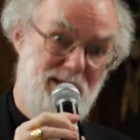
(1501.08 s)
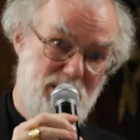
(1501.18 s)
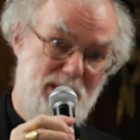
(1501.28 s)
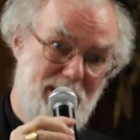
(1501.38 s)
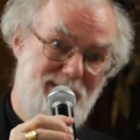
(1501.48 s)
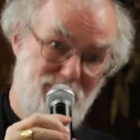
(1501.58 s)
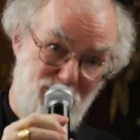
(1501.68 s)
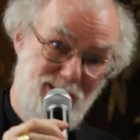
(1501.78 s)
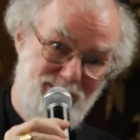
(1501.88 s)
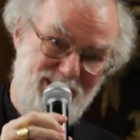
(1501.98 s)
you to speak for
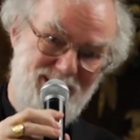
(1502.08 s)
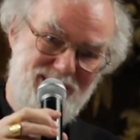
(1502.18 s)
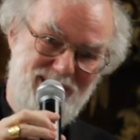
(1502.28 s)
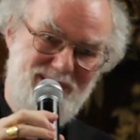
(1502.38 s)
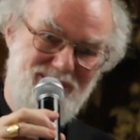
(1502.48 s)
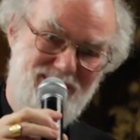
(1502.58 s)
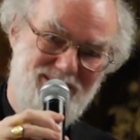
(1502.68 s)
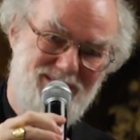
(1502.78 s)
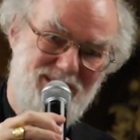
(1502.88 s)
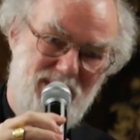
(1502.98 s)
all of us, not just for
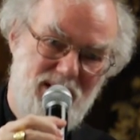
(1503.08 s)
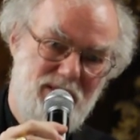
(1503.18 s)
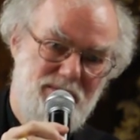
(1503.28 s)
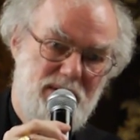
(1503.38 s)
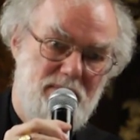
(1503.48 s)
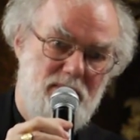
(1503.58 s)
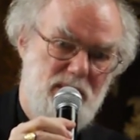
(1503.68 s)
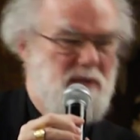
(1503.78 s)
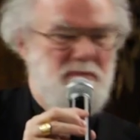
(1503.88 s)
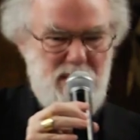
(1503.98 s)
yourselves.
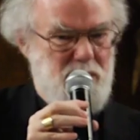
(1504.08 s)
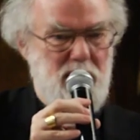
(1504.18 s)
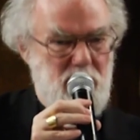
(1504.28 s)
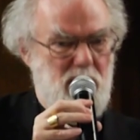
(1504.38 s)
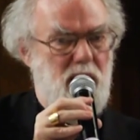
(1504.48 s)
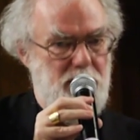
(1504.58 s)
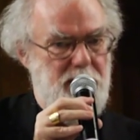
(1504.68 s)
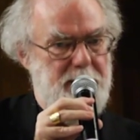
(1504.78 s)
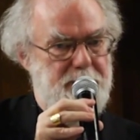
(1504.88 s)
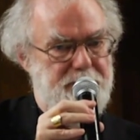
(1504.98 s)
So there's, there's a lot there.